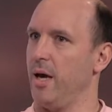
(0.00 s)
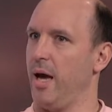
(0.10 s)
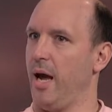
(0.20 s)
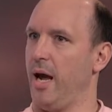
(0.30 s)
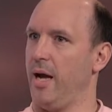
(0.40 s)

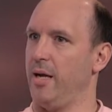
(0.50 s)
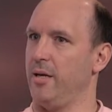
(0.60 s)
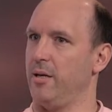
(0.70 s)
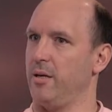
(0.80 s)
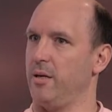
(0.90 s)

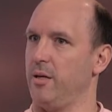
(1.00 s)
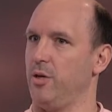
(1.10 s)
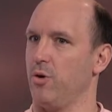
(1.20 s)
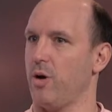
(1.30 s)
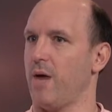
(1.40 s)
and
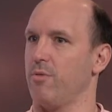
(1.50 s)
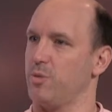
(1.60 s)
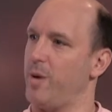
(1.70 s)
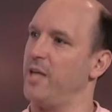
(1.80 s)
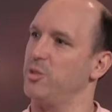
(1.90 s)
you're not
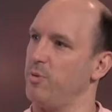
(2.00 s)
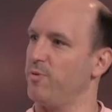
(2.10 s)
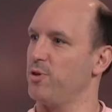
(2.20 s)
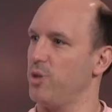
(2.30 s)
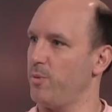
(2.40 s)
responsible
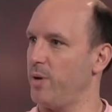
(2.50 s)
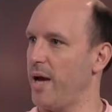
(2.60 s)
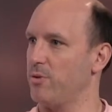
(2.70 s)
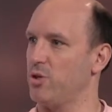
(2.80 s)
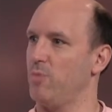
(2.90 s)
for someone,
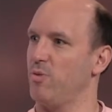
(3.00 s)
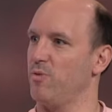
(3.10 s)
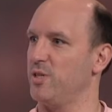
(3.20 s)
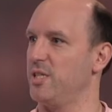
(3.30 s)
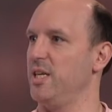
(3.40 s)
how someone
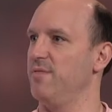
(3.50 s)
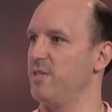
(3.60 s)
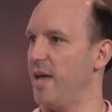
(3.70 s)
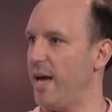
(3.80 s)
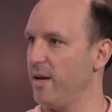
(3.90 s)

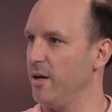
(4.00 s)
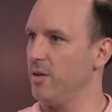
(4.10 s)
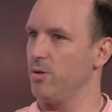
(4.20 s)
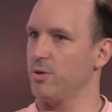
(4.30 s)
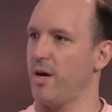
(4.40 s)
receives that.
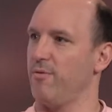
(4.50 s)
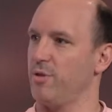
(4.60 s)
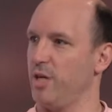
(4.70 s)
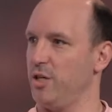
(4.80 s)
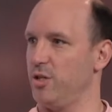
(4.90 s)
Those
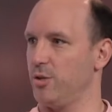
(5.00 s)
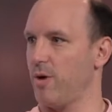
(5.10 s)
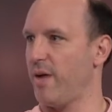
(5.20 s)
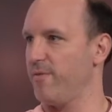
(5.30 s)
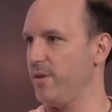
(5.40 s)
conversations are
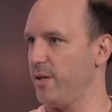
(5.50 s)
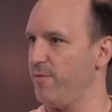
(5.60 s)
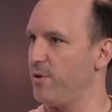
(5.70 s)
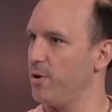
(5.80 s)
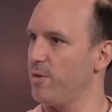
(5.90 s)
often
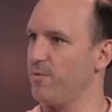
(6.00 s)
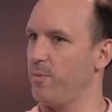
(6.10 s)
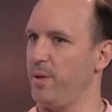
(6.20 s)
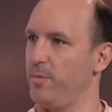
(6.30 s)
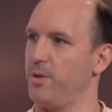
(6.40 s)
difficult for
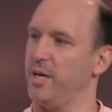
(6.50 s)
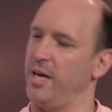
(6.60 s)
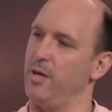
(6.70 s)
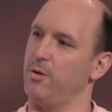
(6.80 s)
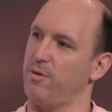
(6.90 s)
people to
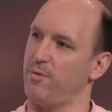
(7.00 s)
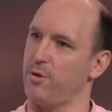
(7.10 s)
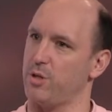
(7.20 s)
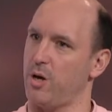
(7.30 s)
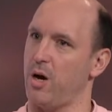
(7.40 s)
hear the
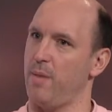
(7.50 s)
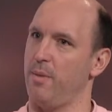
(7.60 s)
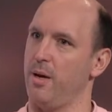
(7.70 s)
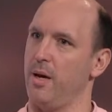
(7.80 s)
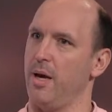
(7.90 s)
first time.
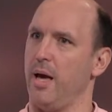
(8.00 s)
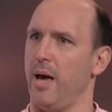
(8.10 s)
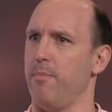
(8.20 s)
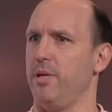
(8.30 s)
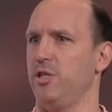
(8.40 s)

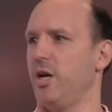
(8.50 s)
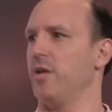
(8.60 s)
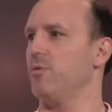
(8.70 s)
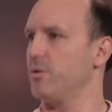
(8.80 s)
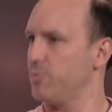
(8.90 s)
And be
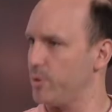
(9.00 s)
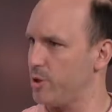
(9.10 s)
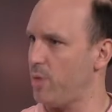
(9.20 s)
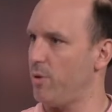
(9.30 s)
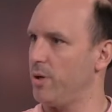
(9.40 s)
generous with
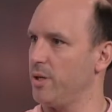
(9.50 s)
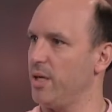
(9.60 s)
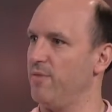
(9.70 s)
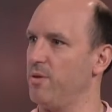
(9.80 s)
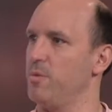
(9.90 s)
someone.
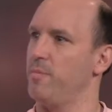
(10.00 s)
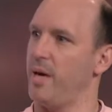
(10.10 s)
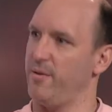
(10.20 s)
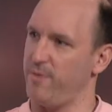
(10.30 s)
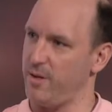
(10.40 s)
Give them the
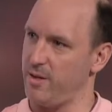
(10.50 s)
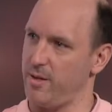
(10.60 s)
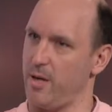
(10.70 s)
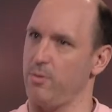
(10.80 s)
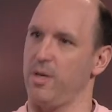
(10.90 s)
benefit of
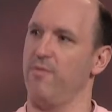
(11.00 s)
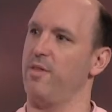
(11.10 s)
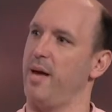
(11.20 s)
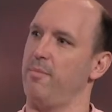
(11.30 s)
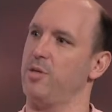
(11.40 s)
the doubt.
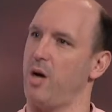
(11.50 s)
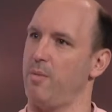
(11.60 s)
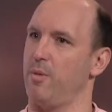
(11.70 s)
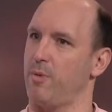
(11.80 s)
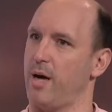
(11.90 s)
Give them
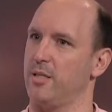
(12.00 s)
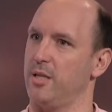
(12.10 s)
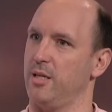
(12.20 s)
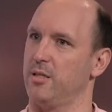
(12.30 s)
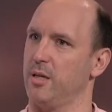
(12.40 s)
time to
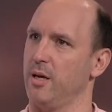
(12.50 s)
process.